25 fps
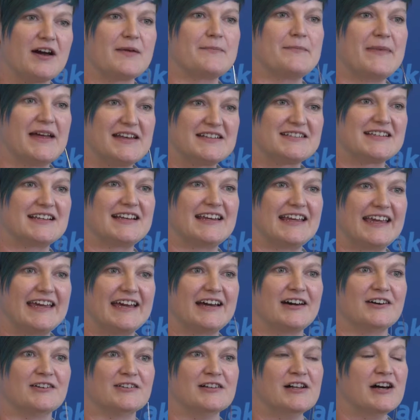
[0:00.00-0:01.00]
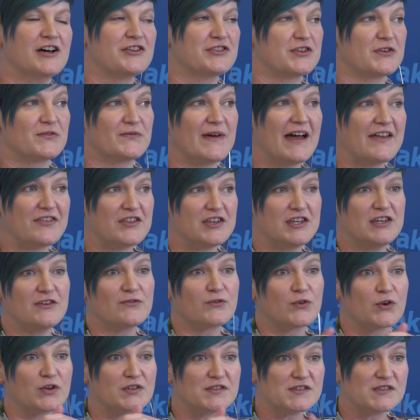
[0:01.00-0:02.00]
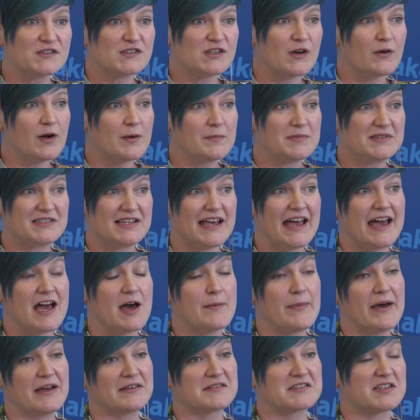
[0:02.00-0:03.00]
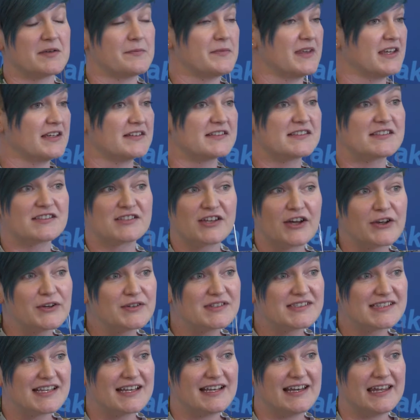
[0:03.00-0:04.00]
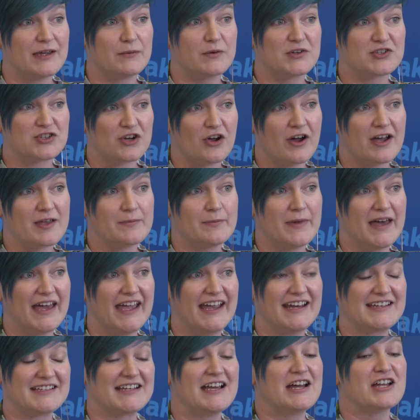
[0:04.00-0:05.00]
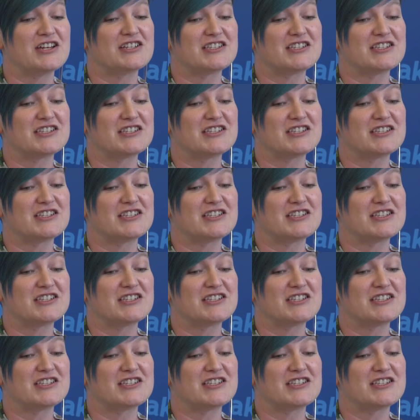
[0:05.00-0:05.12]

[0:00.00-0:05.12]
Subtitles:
I'm mentally ill. The fact that you've got so upset about something so silly, which I made,